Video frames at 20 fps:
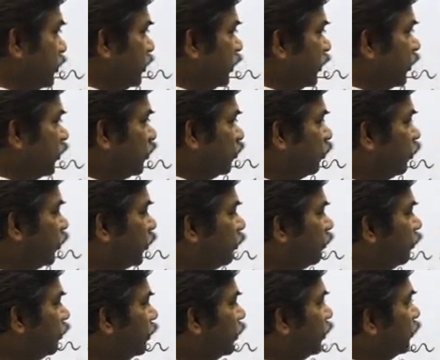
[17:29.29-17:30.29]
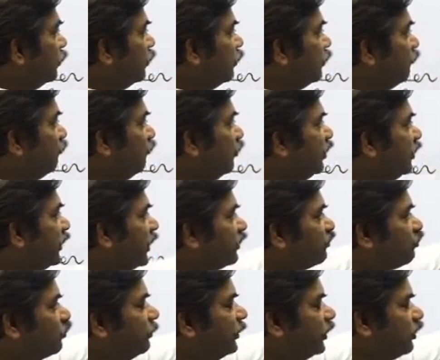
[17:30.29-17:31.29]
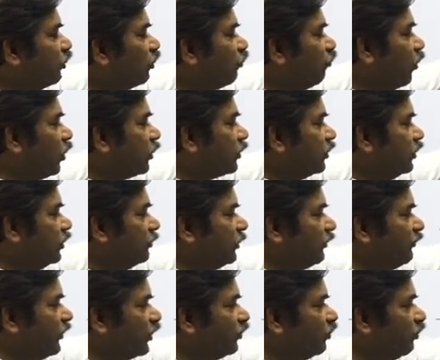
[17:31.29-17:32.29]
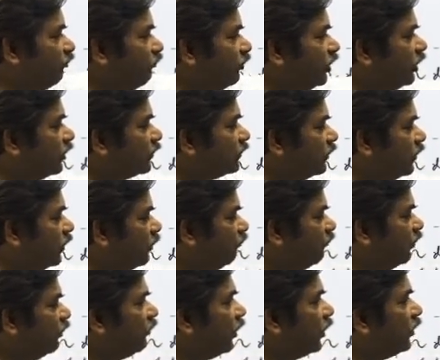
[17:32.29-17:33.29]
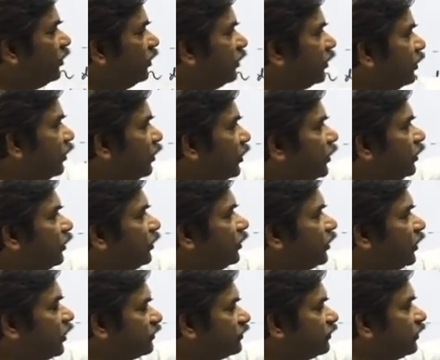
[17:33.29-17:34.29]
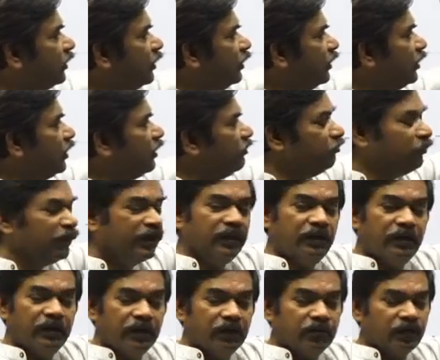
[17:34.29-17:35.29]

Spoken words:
Like I told you, then the v dash will be equal to what? Keep the value of vx and vy here as a and b.